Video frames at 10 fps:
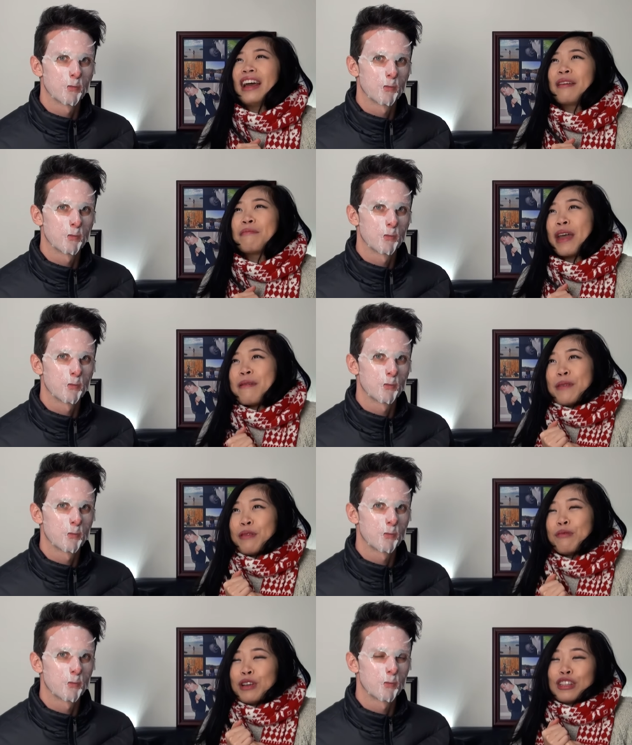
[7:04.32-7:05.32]
Speaker 1: like maybe
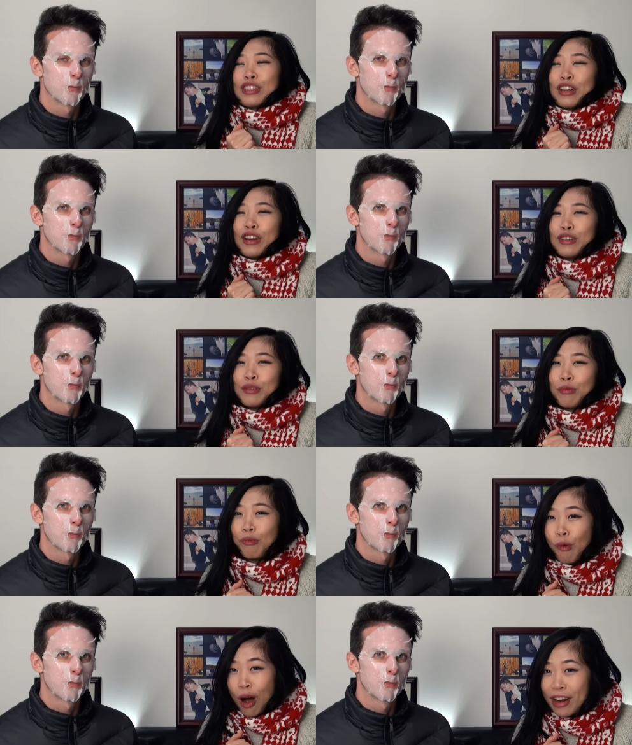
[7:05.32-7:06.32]
we start to
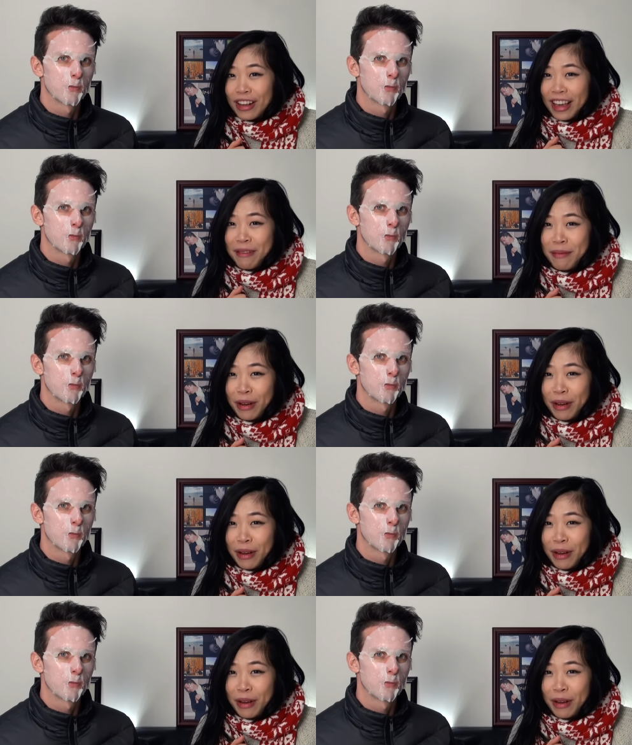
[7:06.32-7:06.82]
want to get